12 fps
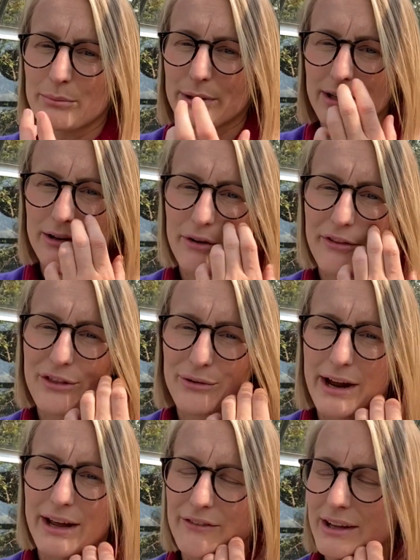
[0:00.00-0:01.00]
but they're not
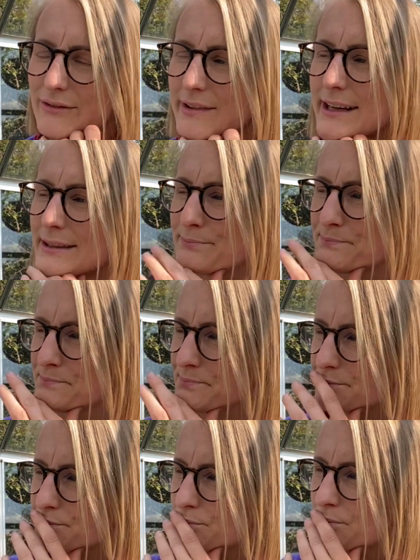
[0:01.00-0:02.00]
thriving, right?
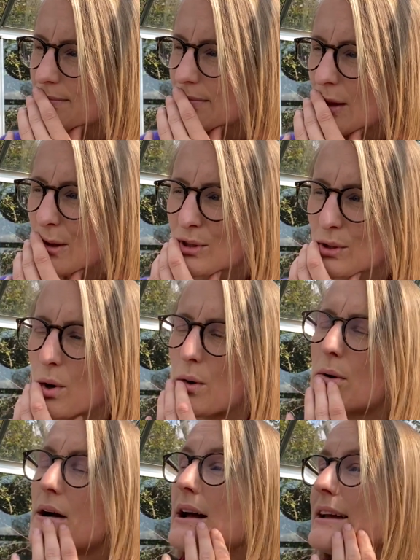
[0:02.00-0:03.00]

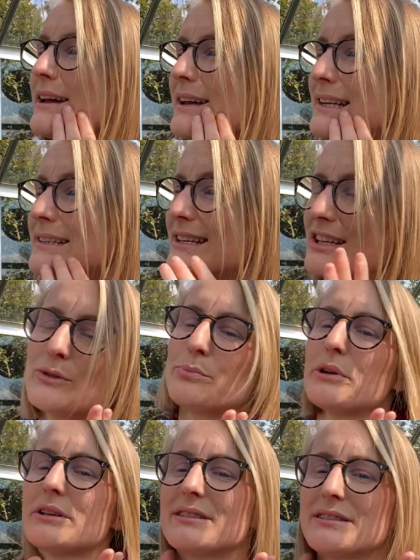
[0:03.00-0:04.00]
So in
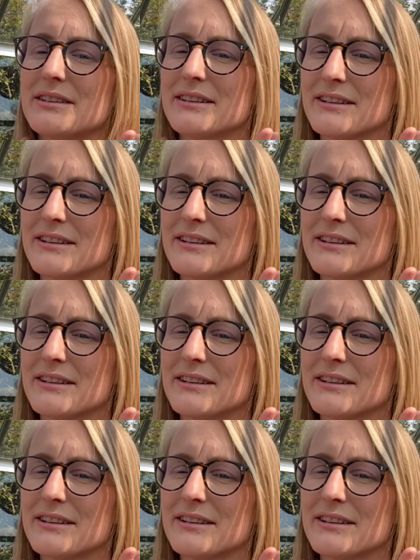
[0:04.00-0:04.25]
desperate